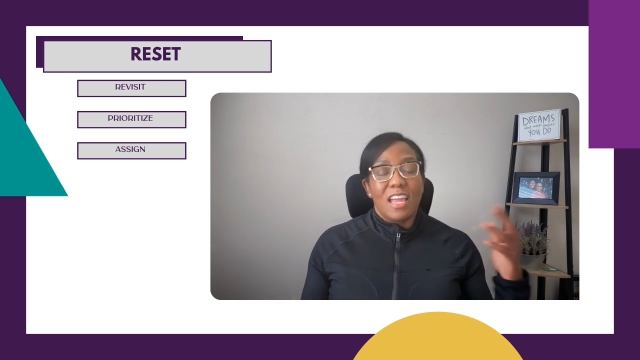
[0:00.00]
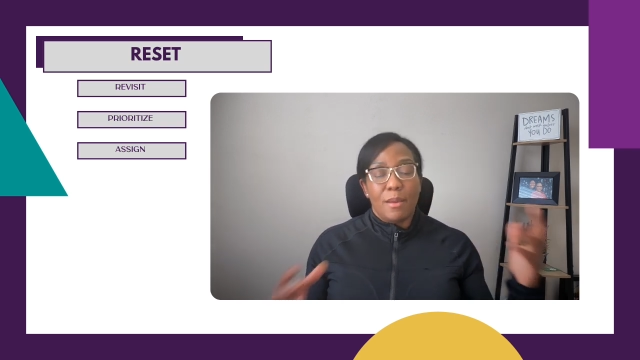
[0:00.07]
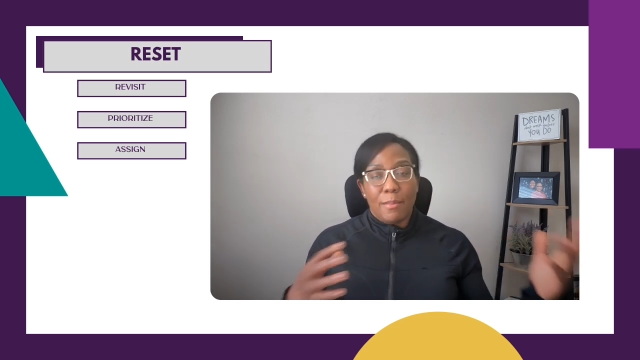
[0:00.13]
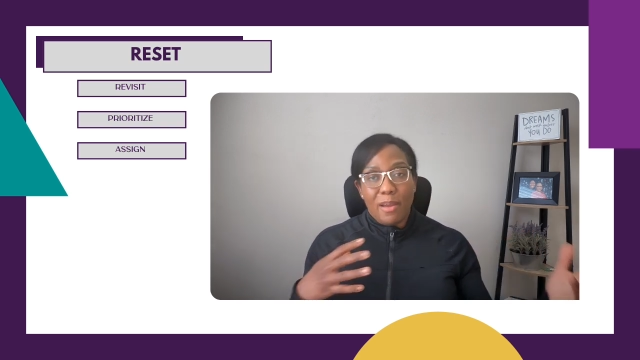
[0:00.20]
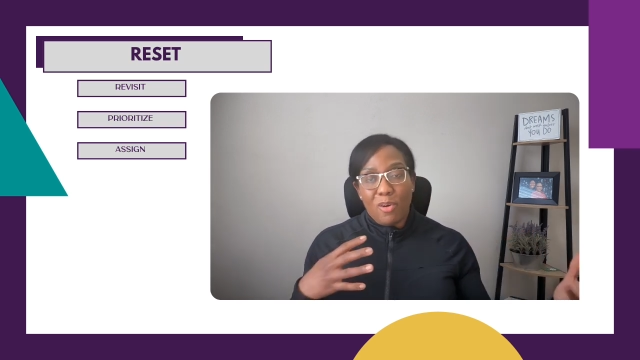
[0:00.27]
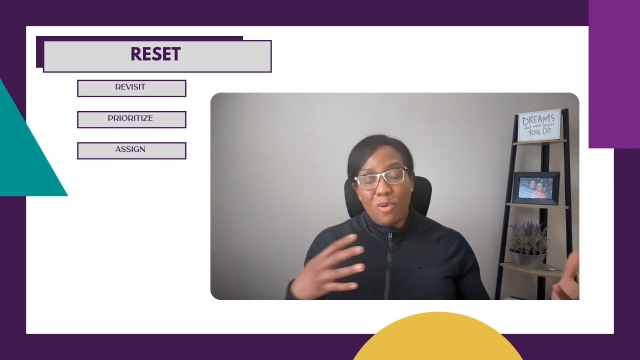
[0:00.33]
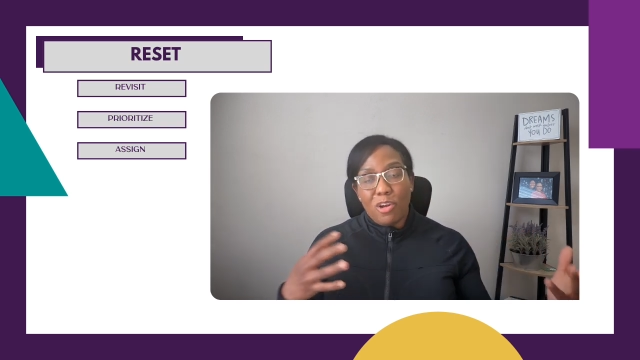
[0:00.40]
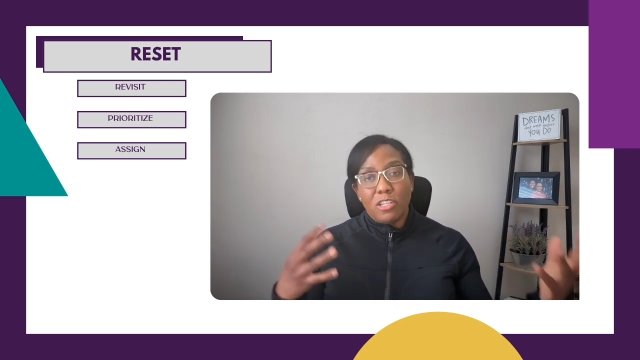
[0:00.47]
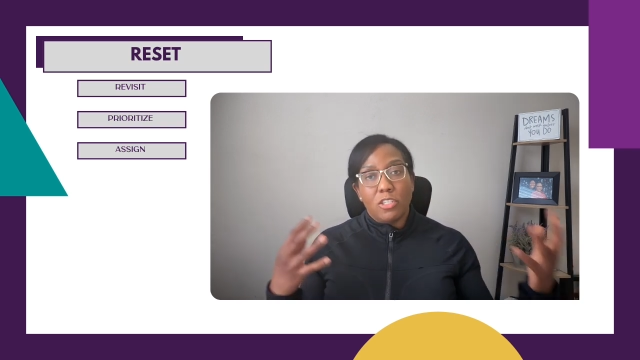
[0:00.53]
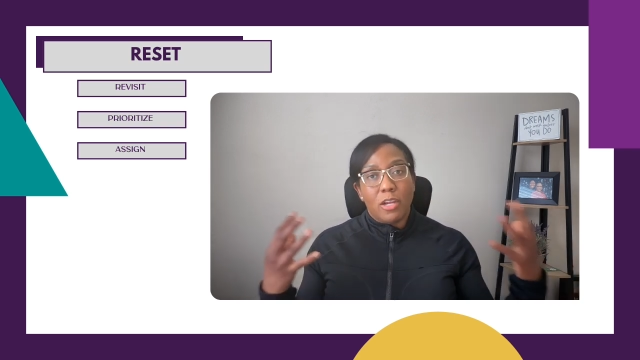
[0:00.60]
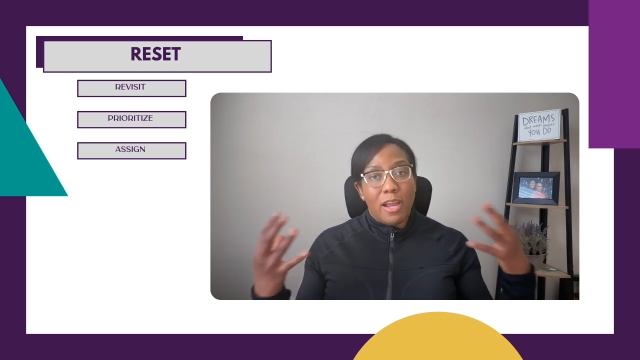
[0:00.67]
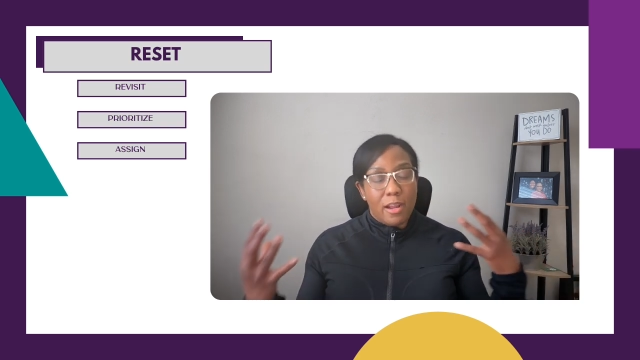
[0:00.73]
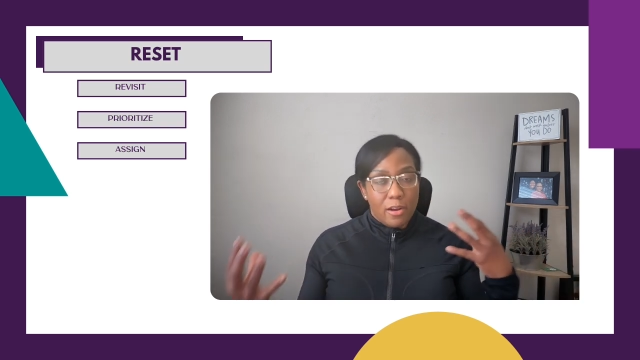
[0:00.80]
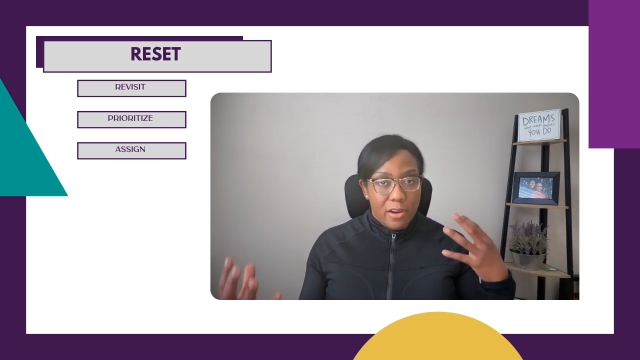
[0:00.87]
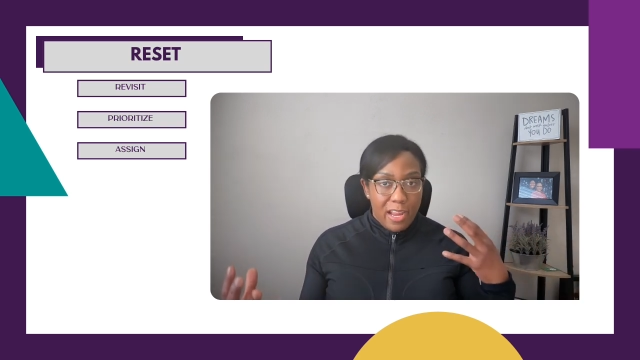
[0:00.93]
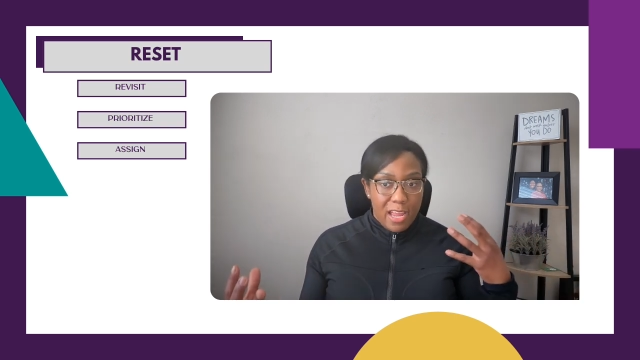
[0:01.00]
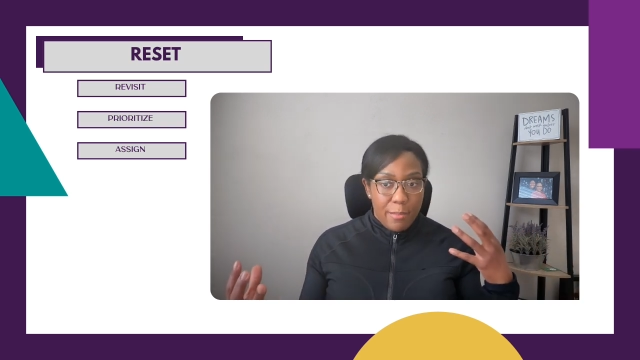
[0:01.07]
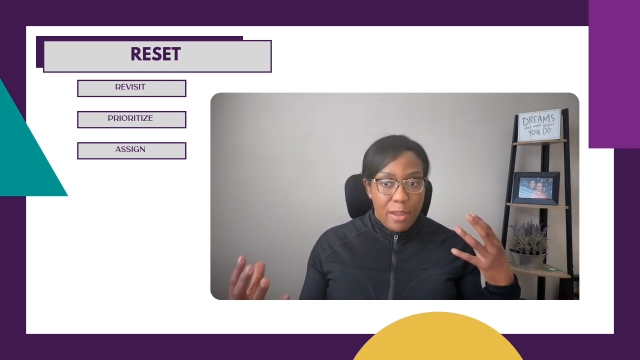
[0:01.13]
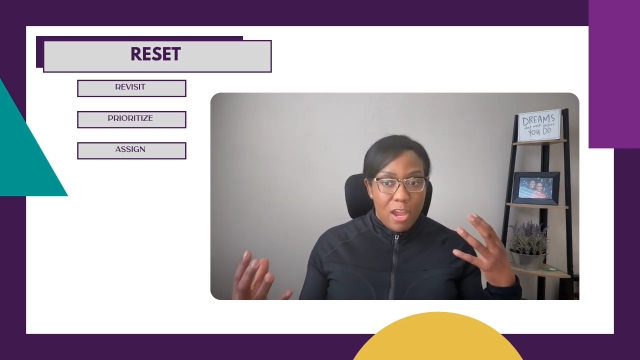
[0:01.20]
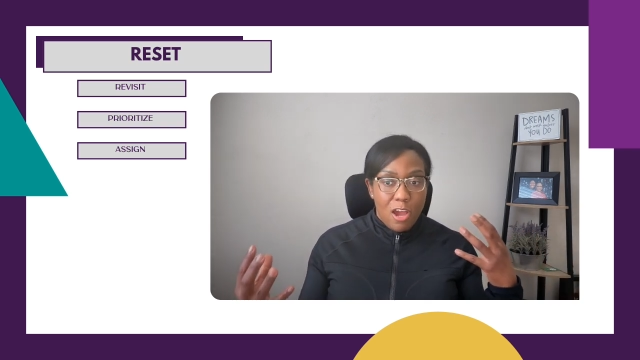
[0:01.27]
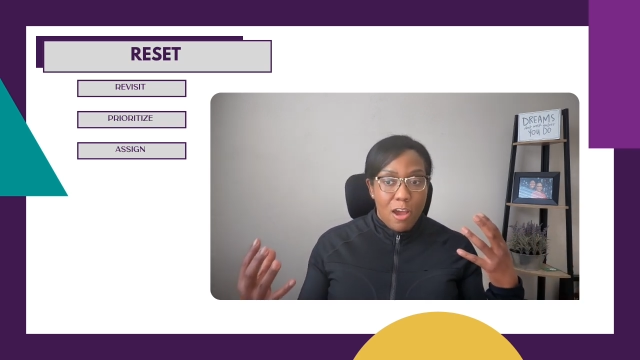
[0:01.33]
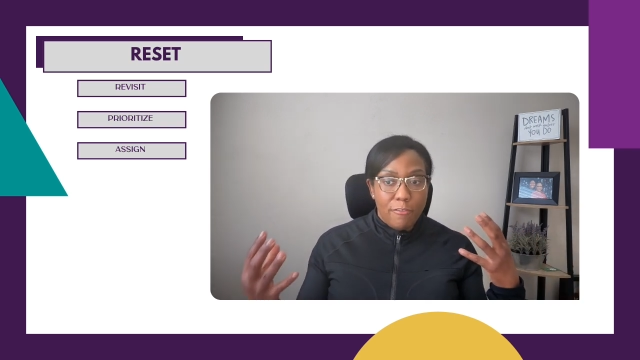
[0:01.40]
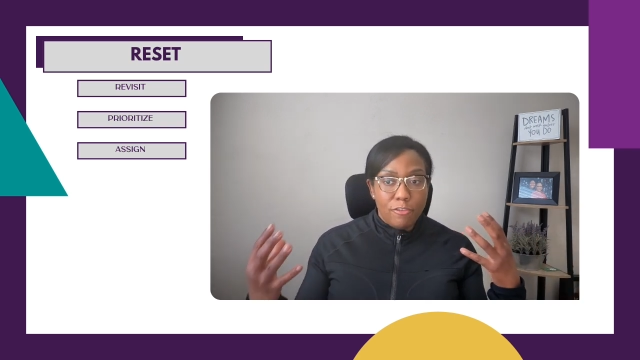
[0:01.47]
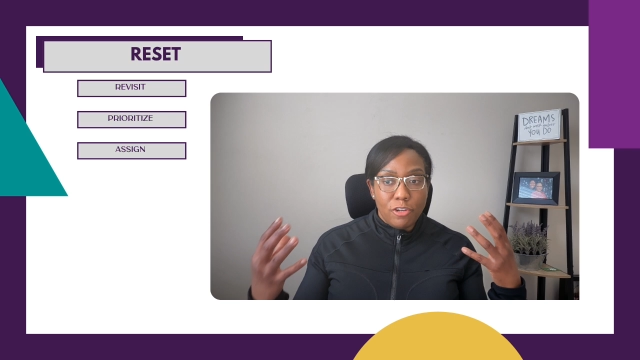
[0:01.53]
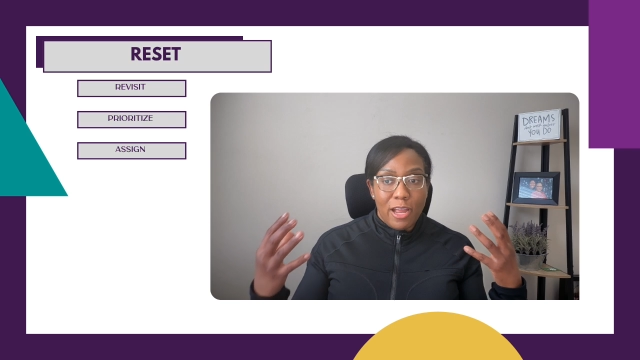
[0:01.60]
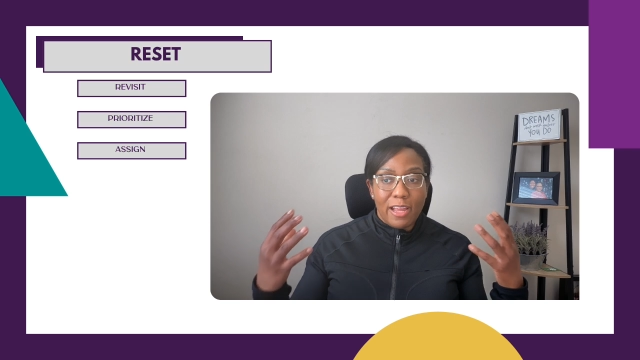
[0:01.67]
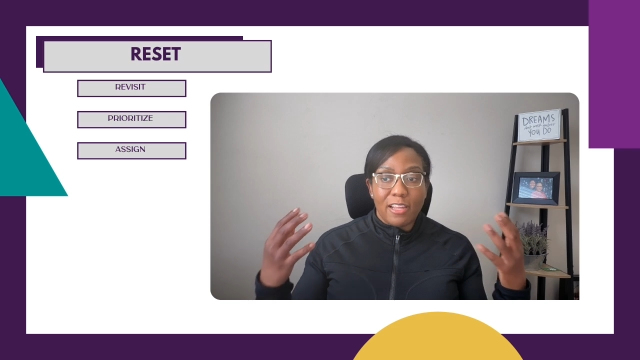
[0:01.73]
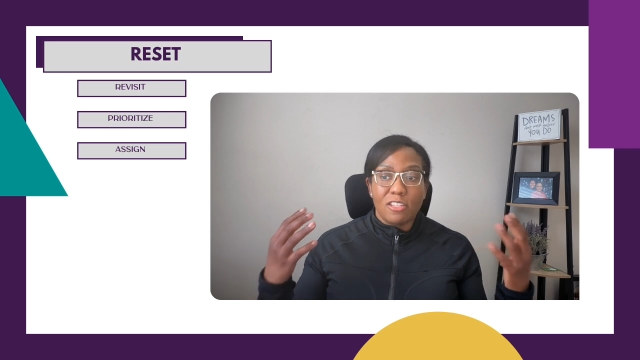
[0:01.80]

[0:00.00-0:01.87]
am I on track or am I off track?